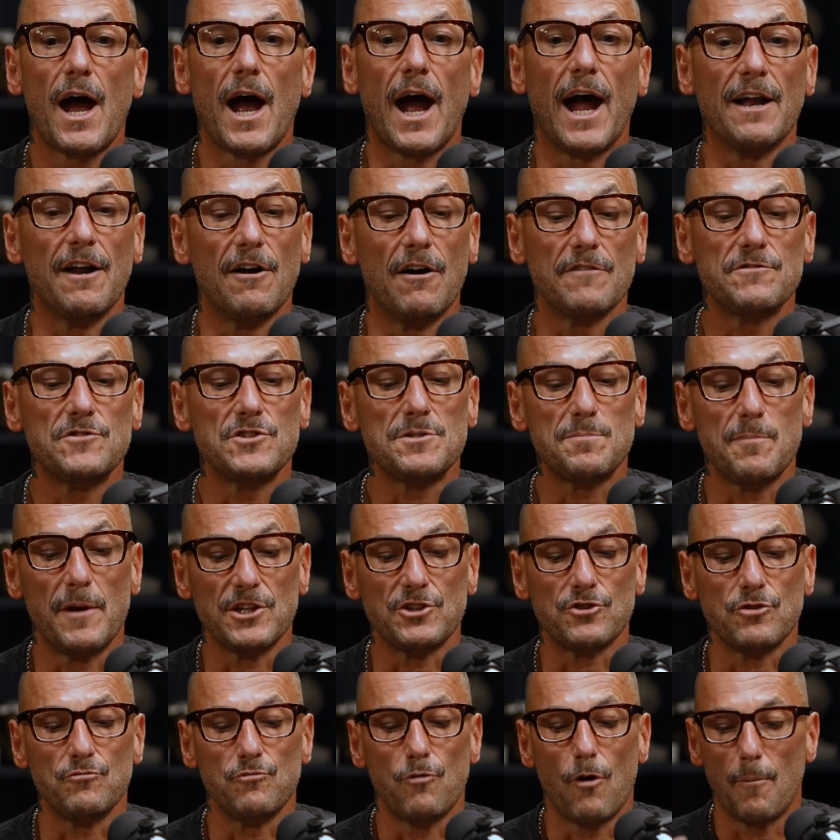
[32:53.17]
And I've just
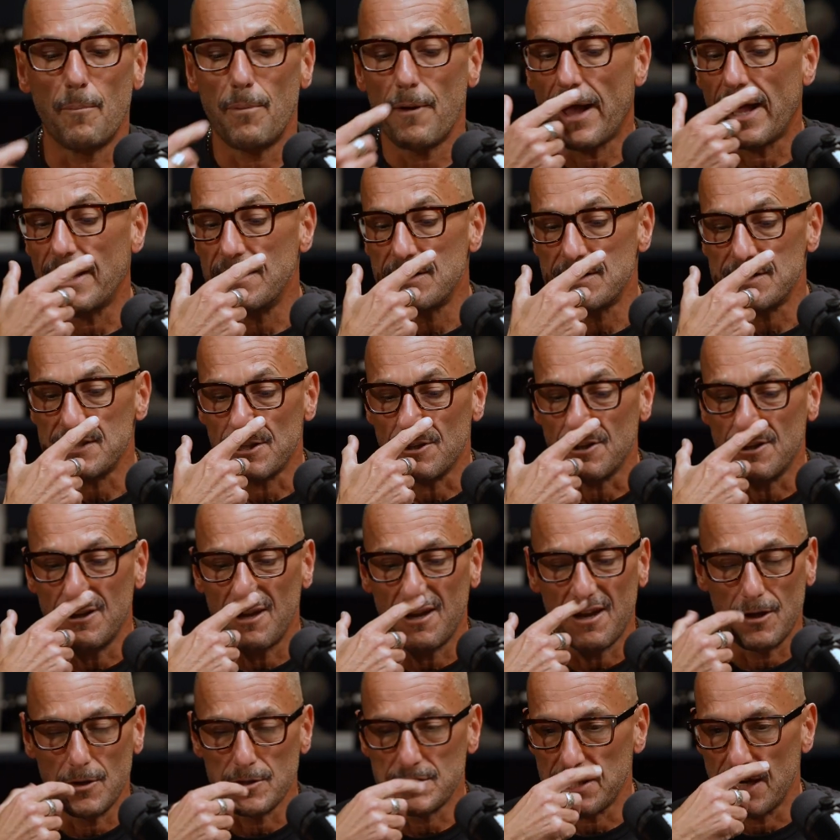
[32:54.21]
mentioned Rob Henderson,
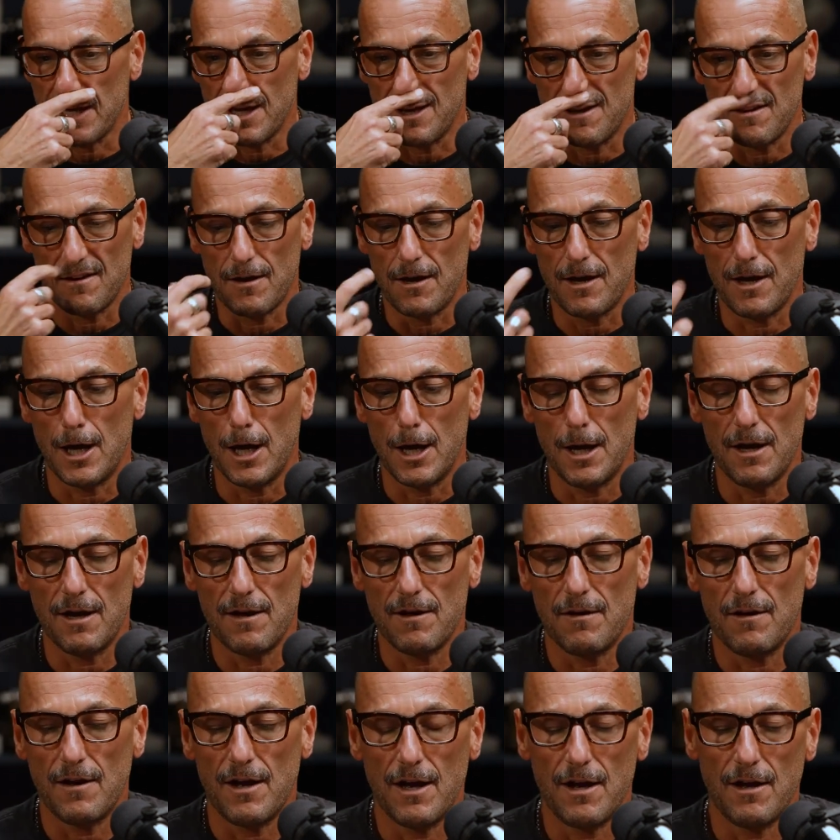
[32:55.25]
who's
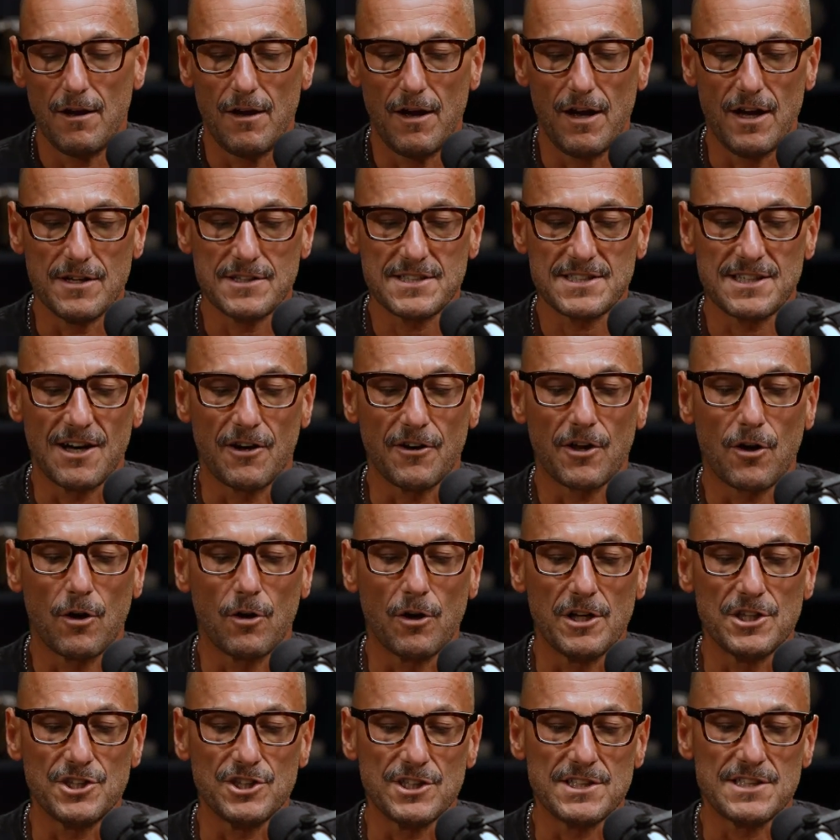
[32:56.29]
a
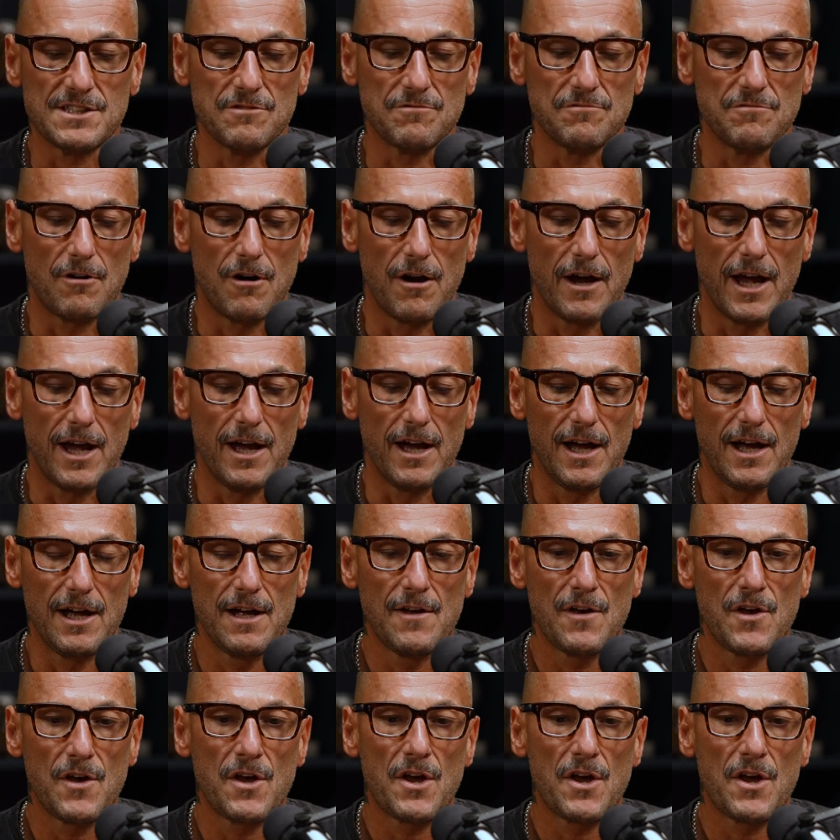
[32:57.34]
psychologist and writer.